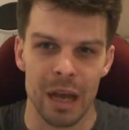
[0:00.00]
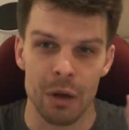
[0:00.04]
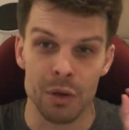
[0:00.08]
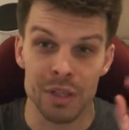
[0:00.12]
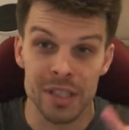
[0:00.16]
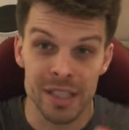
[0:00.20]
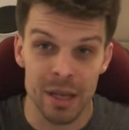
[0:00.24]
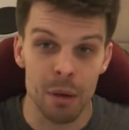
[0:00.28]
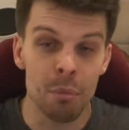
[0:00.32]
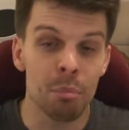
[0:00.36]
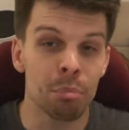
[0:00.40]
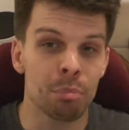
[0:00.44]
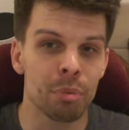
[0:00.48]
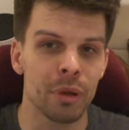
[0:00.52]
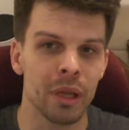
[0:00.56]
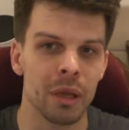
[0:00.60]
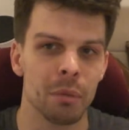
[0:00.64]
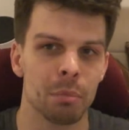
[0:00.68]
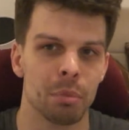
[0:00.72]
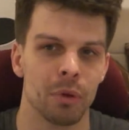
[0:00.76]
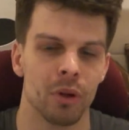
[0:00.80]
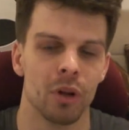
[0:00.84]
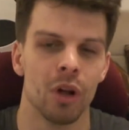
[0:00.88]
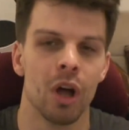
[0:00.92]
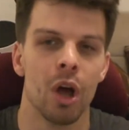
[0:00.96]
Now, some
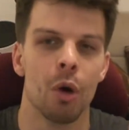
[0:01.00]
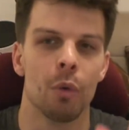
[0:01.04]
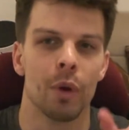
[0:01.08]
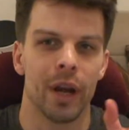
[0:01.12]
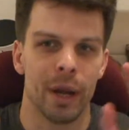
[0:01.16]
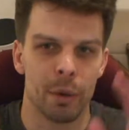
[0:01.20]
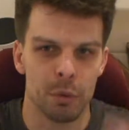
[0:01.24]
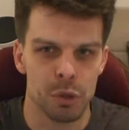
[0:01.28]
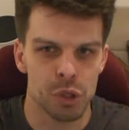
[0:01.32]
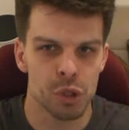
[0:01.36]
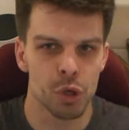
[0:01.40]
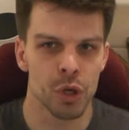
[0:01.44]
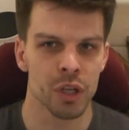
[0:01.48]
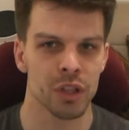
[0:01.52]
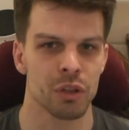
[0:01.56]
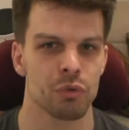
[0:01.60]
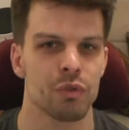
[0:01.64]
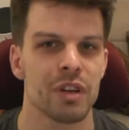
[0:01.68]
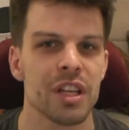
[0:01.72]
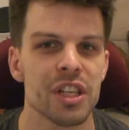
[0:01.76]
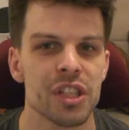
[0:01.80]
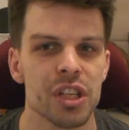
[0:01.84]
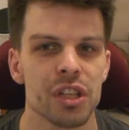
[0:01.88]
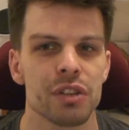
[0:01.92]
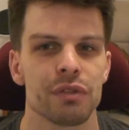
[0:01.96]
people, when I was doing the
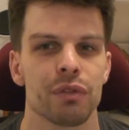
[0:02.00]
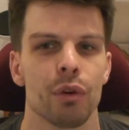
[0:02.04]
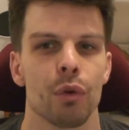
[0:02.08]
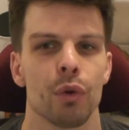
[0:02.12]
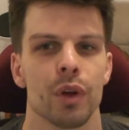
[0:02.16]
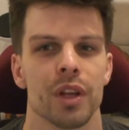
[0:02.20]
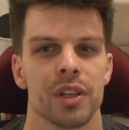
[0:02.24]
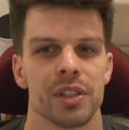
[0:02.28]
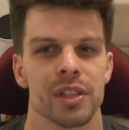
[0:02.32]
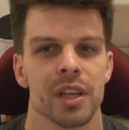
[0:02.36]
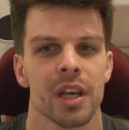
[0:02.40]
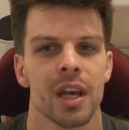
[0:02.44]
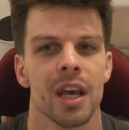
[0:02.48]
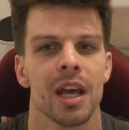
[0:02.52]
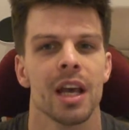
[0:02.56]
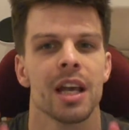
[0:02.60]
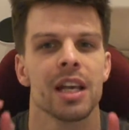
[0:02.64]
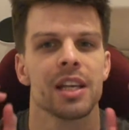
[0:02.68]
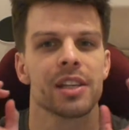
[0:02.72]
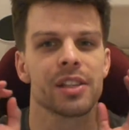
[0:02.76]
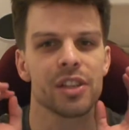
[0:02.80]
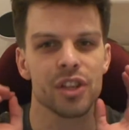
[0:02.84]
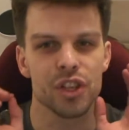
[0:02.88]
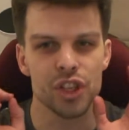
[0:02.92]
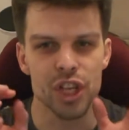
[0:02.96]
research for this,
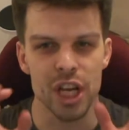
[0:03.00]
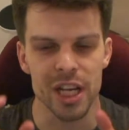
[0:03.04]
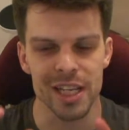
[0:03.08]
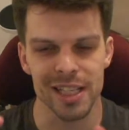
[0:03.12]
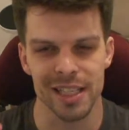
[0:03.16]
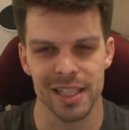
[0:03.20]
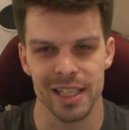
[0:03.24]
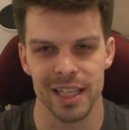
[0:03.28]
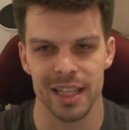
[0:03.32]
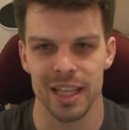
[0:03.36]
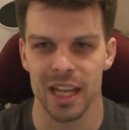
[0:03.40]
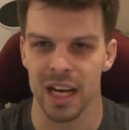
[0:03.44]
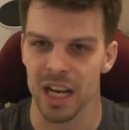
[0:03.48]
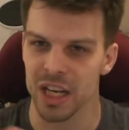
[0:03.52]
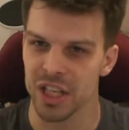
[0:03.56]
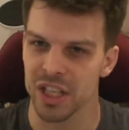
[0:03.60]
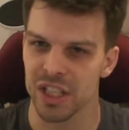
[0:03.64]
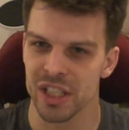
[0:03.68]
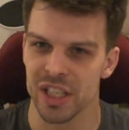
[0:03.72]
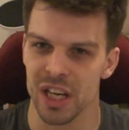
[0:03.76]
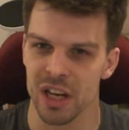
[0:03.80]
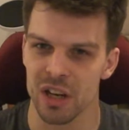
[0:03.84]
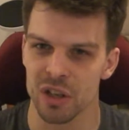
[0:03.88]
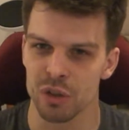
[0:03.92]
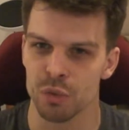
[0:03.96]
suggested that I
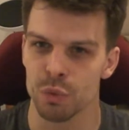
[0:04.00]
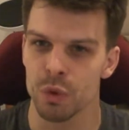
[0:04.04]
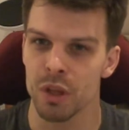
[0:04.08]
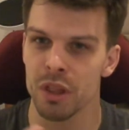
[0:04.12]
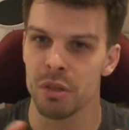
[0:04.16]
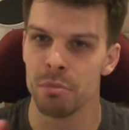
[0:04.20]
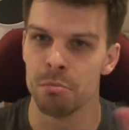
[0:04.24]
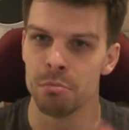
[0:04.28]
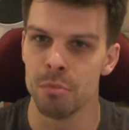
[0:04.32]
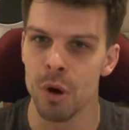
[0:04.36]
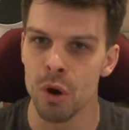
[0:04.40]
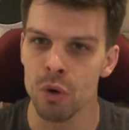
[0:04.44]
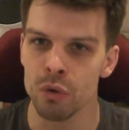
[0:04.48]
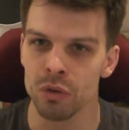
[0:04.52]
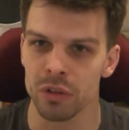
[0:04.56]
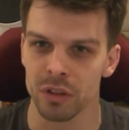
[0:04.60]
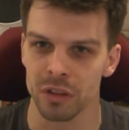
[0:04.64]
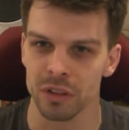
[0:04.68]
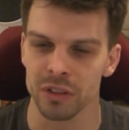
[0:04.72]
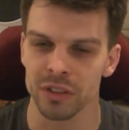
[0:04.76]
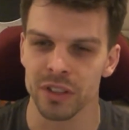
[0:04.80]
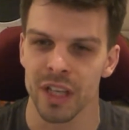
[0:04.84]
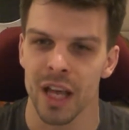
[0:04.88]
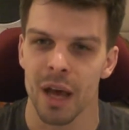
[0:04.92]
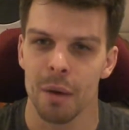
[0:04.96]
start with
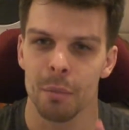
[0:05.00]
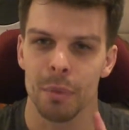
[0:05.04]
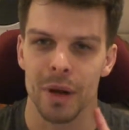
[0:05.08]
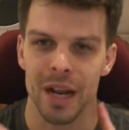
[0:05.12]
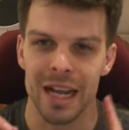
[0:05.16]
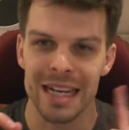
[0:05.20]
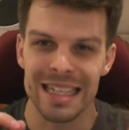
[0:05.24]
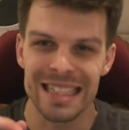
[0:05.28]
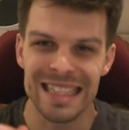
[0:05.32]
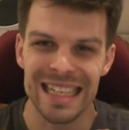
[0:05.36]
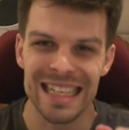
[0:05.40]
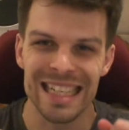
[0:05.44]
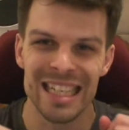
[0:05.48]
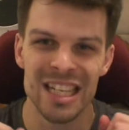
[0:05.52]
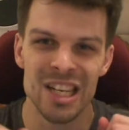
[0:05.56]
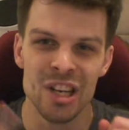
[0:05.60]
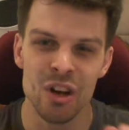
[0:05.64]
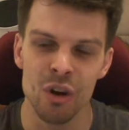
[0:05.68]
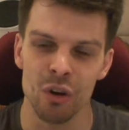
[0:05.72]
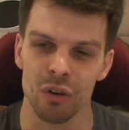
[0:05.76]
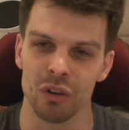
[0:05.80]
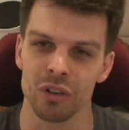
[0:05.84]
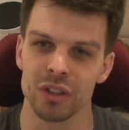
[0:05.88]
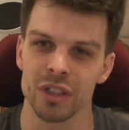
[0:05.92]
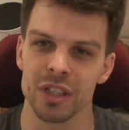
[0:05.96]
modals, but I did
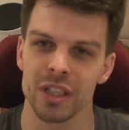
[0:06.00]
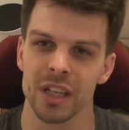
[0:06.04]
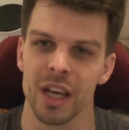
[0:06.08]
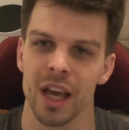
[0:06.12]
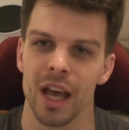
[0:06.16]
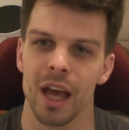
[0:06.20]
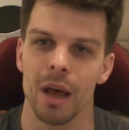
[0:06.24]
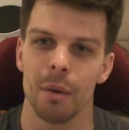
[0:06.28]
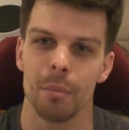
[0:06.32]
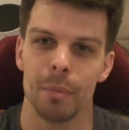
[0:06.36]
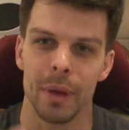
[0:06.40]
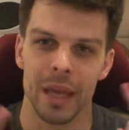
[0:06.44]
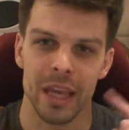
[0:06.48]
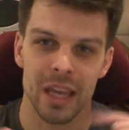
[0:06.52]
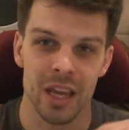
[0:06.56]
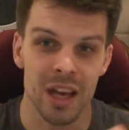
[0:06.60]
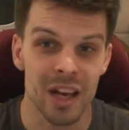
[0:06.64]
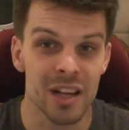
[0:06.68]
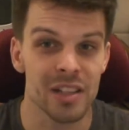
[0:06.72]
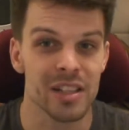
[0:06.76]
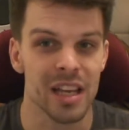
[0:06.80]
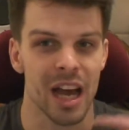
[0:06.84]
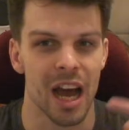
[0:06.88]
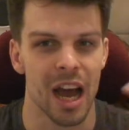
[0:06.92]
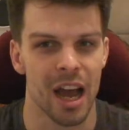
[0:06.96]
not,
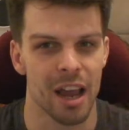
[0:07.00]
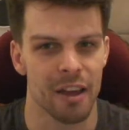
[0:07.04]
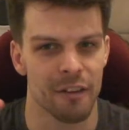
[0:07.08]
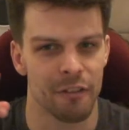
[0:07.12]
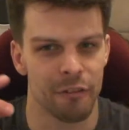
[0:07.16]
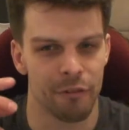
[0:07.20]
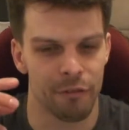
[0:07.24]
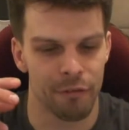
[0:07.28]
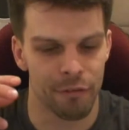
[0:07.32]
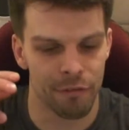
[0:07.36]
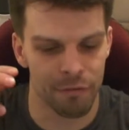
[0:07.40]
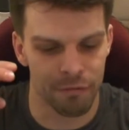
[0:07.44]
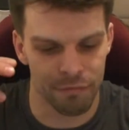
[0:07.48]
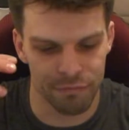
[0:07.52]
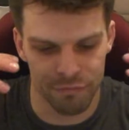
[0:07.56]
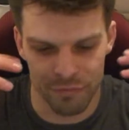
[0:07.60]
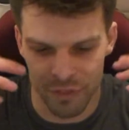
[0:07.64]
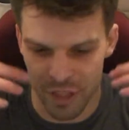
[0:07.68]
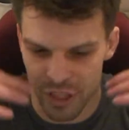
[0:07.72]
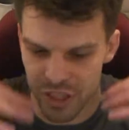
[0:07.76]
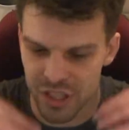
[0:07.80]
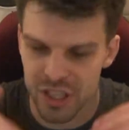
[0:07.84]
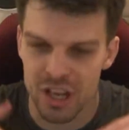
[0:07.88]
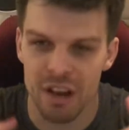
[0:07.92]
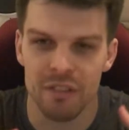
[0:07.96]
because I've
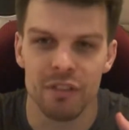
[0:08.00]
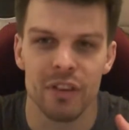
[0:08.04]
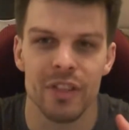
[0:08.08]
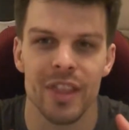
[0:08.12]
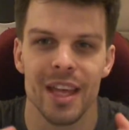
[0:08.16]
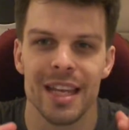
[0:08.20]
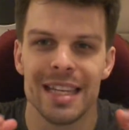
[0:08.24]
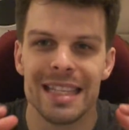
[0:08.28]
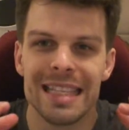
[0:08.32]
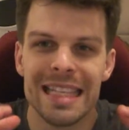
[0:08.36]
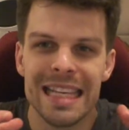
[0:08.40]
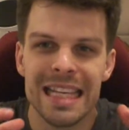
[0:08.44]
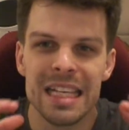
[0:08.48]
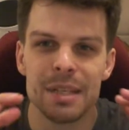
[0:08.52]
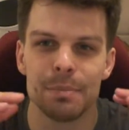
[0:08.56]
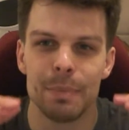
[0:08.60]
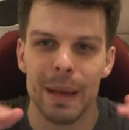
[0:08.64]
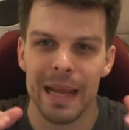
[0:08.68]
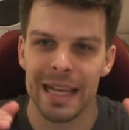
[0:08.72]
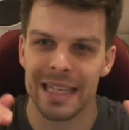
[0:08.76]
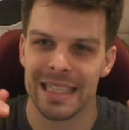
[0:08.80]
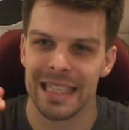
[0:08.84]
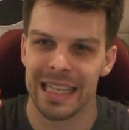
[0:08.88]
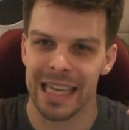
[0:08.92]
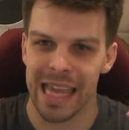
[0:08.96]
discovered that these
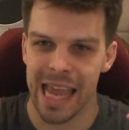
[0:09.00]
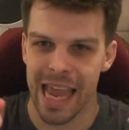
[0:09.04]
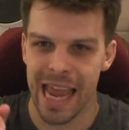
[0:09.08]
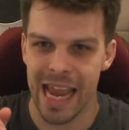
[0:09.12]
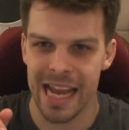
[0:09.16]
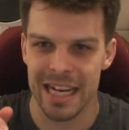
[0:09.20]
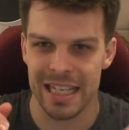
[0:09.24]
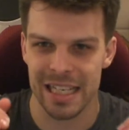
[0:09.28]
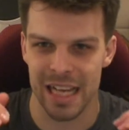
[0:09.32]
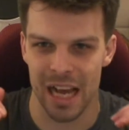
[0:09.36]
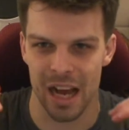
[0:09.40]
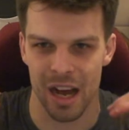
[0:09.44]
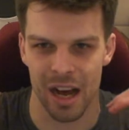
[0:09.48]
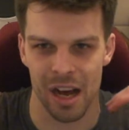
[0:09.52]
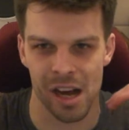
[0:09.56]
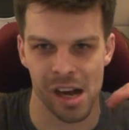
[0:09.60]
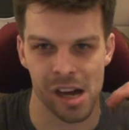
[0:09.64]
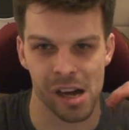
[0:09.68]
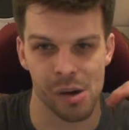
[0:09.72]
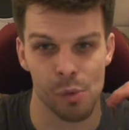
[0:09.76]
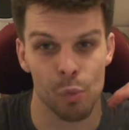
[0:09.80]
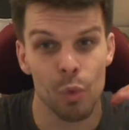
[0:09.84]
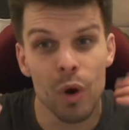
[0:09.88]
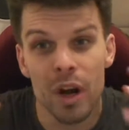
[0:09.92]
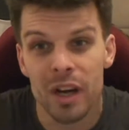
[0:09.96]
basic eight
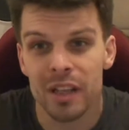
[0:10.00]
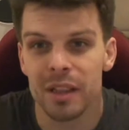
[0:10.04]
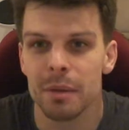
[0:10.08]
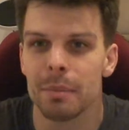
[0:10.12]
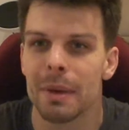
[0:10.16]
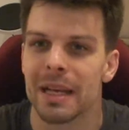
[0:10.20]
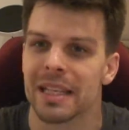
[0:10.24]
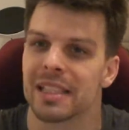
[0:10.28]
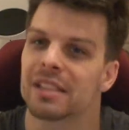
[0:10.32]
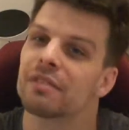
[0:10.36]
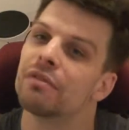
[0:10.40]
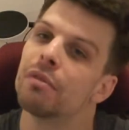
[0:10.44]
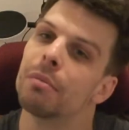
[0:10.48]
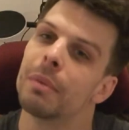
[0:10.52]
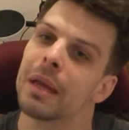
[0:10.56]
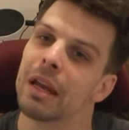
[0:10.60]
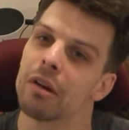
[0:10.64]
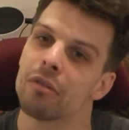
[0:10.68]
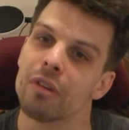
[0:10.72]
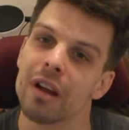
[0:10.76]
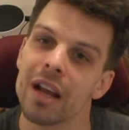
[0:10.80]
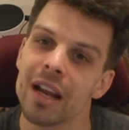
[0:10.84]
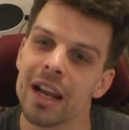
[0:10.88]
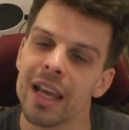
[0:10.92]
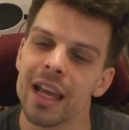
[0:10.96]
work the best for
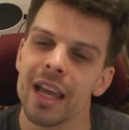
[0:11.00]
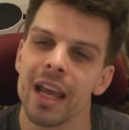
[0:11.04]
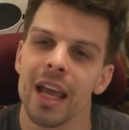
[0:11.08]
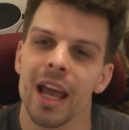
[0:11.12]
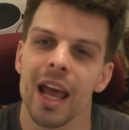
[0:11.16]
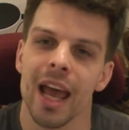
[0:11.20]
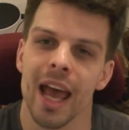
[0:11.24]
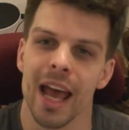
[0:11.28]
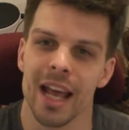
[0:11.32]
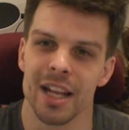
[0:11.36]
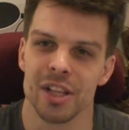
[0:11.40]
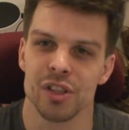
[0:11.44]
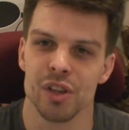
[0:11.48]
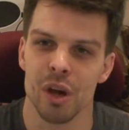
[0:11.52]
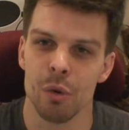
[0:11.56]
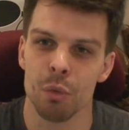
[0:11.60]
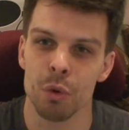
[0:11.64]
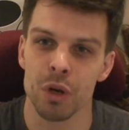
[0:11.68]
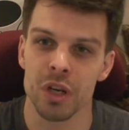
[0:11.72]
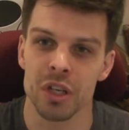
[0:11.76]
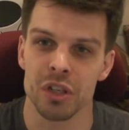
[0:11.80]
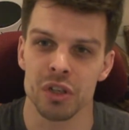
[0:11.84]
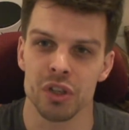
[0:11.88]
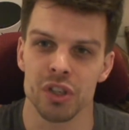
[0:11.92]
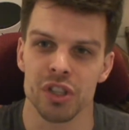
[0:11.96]
me, really, and so I
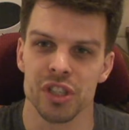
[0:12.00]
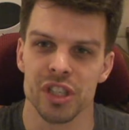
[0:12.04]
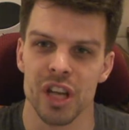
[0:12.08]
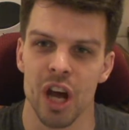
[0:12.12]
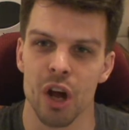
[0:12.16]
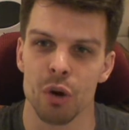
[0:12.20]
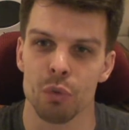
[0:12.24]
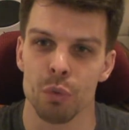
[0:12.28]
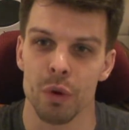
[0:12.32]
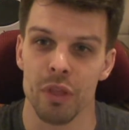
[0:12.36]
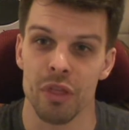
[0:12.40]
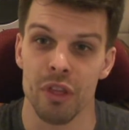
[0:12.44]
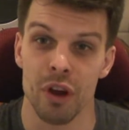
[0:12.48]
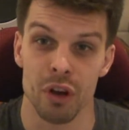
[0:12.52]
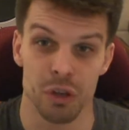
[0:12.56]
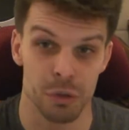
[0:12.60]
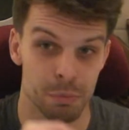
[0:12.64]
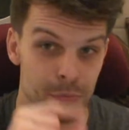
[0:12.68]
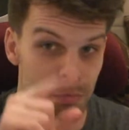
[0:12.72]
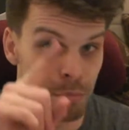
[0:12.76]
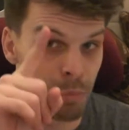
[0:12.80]
wanted to start with those.